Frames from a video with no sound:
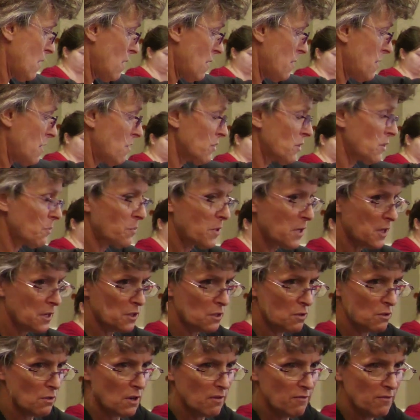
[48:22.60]
There's a
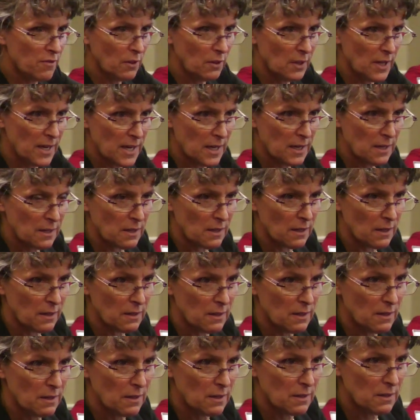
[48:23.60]
picture of the landing.
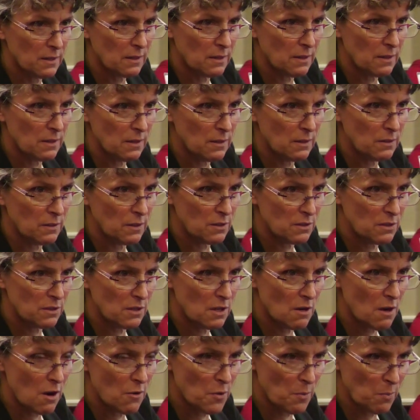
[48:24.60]
You
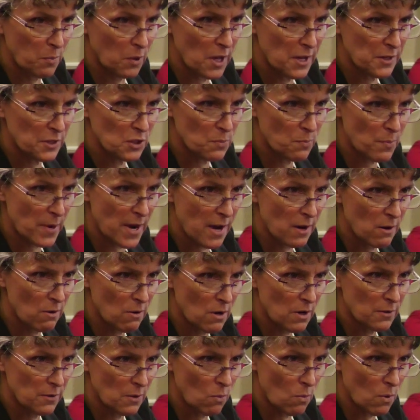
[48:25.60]
see all the blood spatter on the